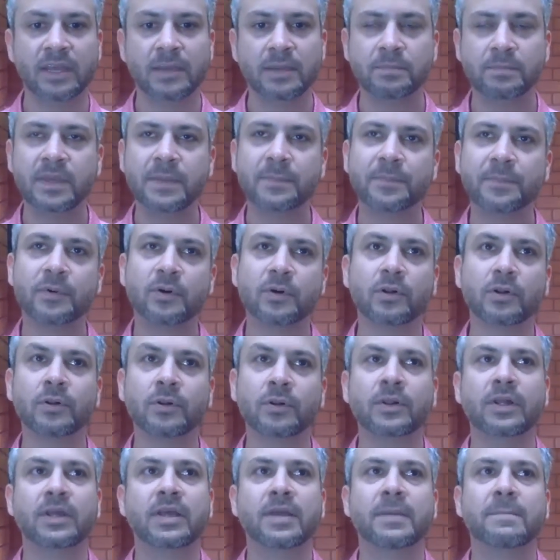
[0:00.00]

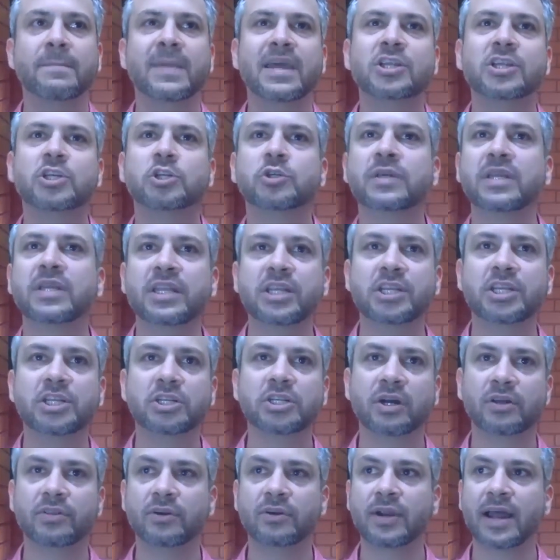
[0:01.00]
People may treat each
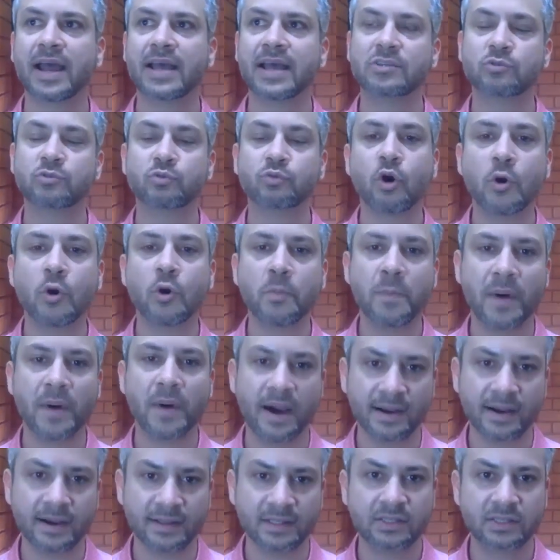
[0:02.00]
other as
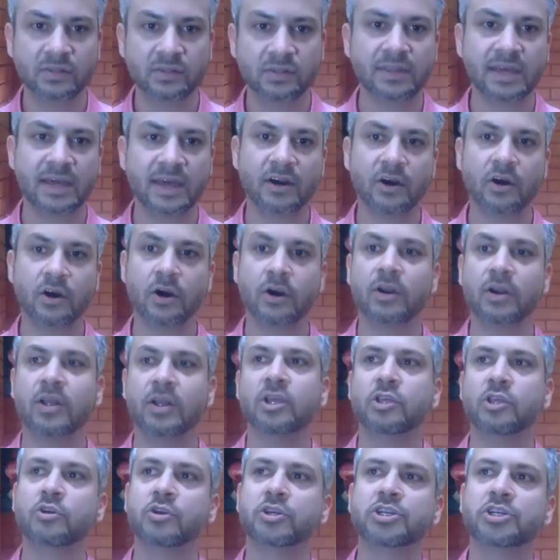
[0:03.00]
robots that are,
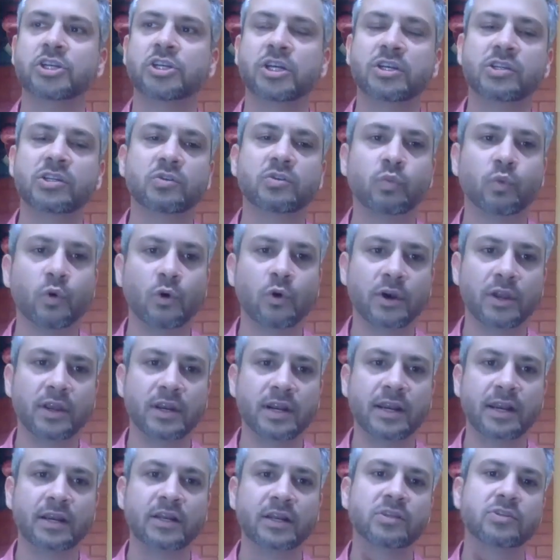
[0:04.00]
you're just worried
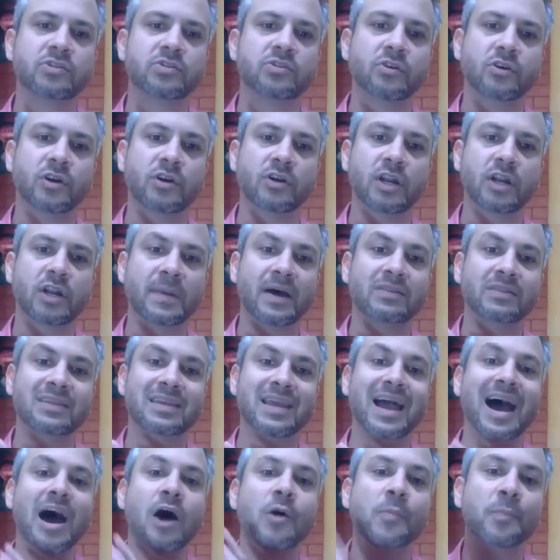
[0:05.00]
and concerned about the
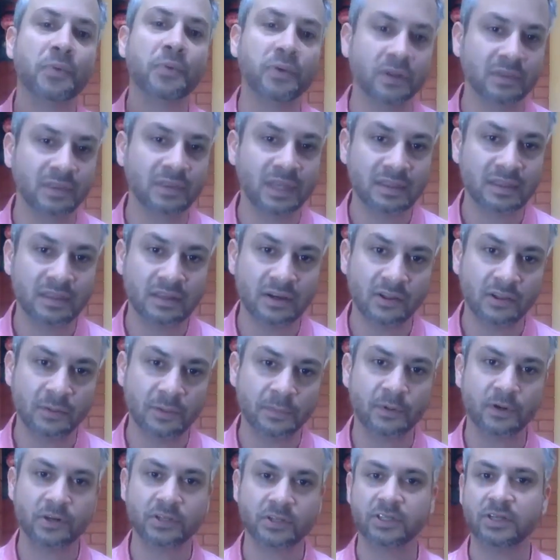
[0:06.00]
output that the other
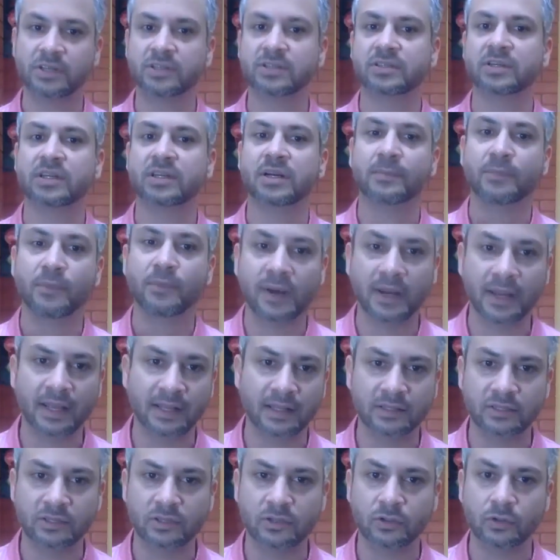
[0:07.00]
person is going to bring
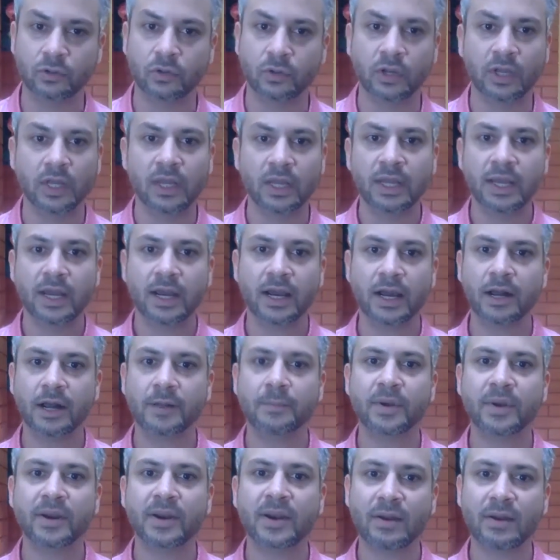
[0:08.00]
into,
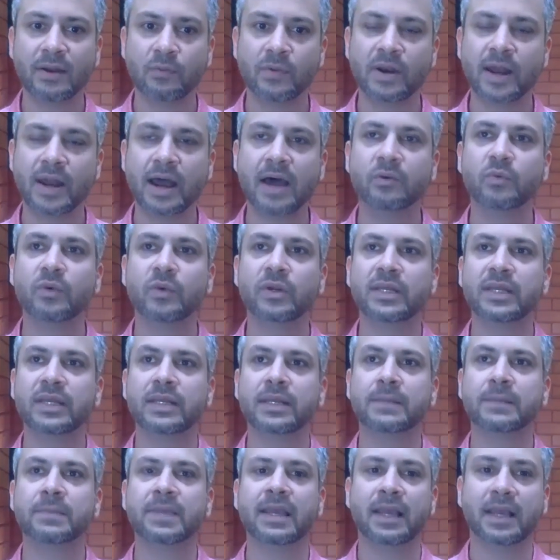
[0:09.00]
but we're not
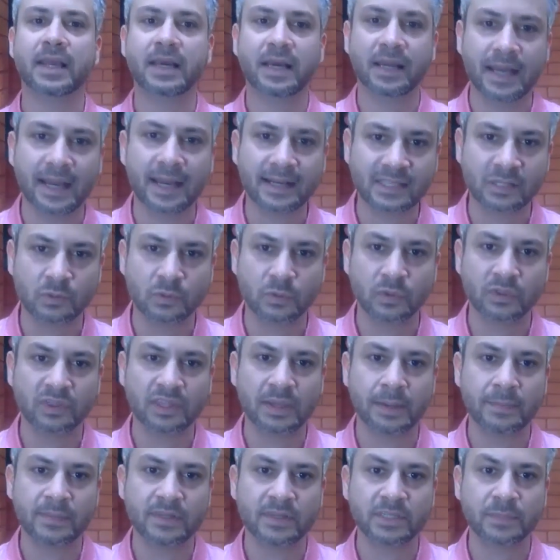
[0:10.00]
really being connected with
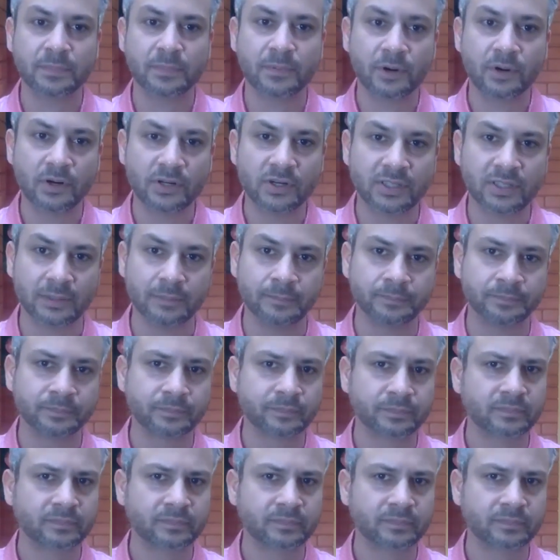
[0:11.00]
them as a person.